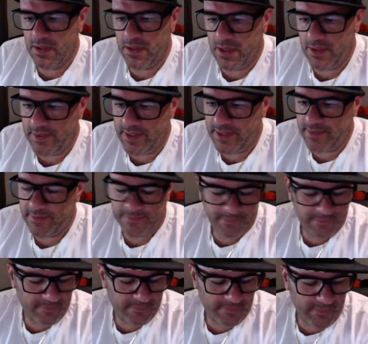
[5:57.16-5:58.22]

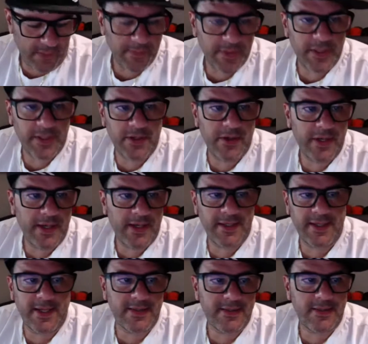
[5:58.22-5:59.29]
Alrighty, I'm going to go ahead
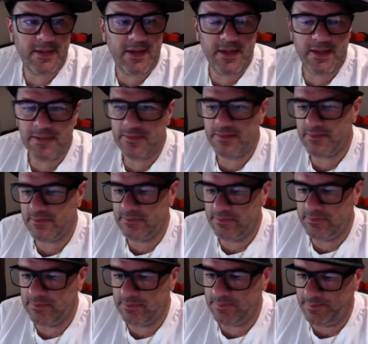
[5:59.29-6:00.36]
and get started.
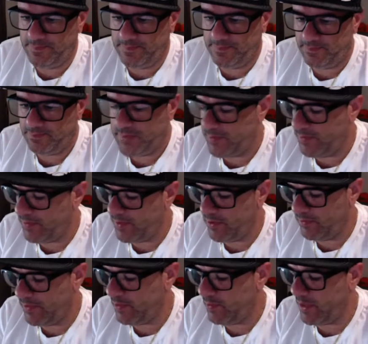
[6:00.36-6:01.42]
People
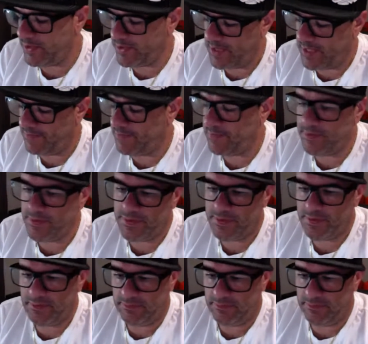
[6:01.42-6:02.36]
can rewatch afterwards.